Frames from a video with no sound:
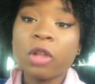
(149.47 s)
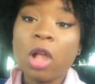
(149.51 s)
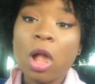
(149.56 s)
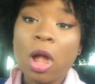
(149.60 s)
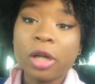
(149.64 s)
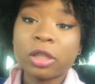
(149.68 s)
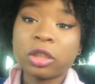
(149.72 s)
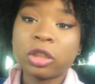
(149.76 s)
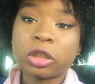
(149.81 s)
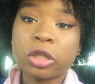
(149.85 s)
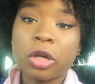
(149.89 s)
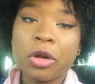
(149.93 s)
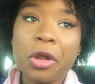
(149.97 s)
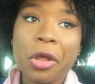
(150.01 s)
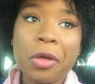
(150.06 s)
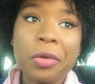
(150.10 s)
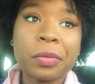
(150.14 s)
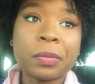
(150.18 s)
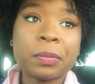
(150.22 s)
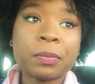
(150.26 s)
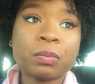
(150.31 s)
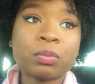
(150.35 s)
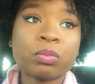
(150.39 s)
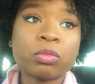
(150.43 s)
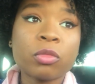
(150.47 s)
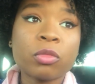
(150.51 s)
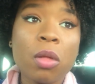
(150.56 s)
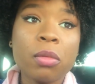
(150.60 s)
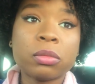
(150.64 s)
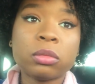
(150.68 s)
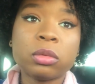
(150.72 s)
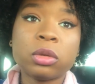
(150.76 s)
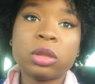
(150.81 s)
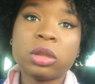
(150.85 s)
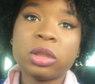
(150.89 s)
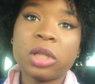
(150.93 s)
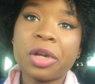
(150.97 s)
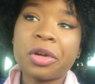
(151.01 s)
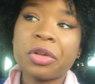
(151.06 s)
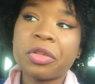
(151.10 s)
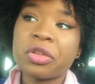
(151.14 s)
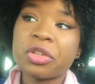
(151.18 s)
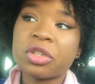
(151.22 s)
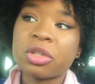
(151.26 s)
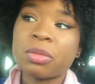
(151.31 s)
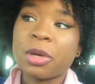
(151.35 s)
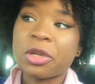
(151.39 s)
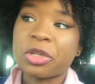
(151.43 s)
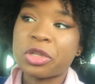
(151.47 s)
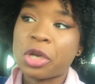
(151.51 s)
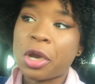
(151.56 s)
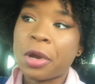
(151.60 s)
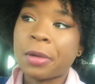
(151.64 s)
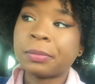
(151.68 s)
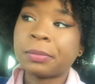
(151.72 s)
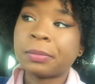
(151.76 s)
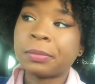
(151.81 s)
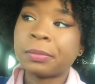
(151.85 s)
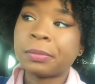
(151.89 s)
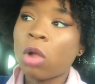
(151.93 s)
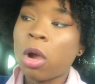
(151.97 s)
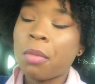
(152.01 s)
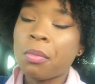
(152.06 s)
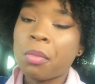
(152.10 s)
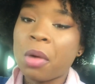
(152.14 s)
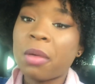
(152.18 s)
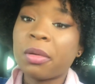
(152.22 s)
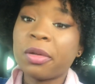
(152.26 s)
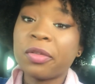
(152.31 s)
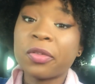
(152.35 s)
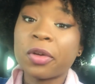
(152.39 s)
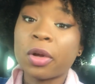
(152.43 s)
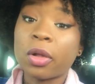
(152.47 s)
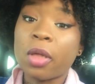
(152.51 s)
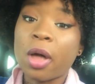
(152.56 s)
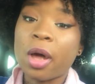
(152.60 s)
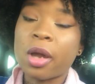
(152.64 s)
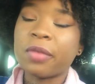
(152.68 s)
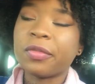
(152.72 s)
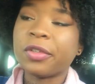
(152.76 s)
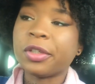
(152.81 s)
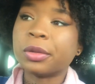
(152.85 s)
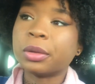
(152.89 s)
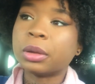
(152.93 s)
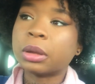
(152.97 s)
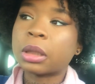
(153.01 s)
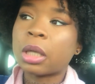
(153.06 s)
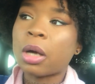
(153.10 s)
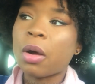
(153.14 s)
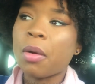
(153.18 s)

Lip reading: as y'all knew, it was the end of the semester. Probably for a lot of you.